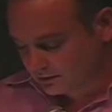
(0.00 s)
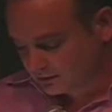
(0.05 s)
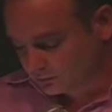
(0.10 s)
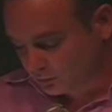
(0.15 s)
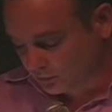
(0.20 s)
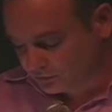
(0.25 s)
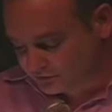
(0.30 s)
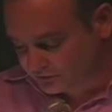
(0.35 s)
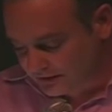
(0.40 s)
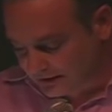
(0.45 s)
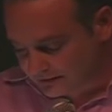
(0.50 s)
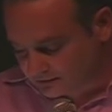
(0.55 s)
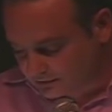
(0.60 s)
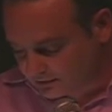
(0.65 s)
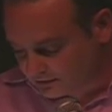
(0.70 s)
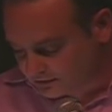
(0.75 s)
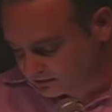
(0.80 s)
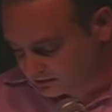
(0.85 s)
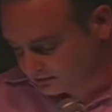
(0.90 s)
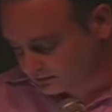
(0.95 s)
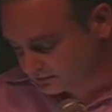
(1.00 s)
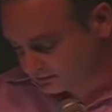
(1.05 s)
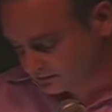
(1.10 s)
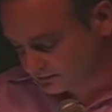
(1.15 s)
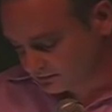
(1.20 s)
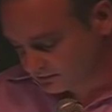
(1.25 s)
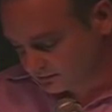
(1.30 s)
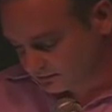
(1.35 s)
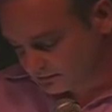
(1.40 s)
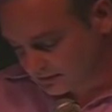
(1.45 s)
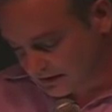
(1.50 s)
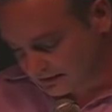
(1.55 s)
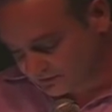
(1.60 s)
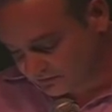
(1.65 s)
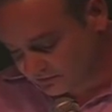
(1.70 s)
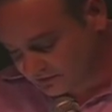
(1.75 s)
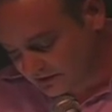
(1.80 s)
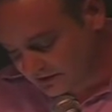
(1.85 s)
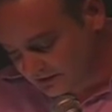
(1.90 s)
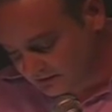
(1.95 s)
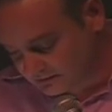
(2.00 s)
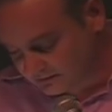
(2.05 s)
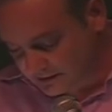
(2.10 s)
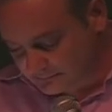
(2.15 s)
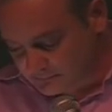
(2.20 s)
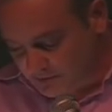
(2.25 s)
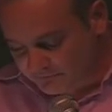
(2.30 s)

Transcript: towards the end of the year, and these kids came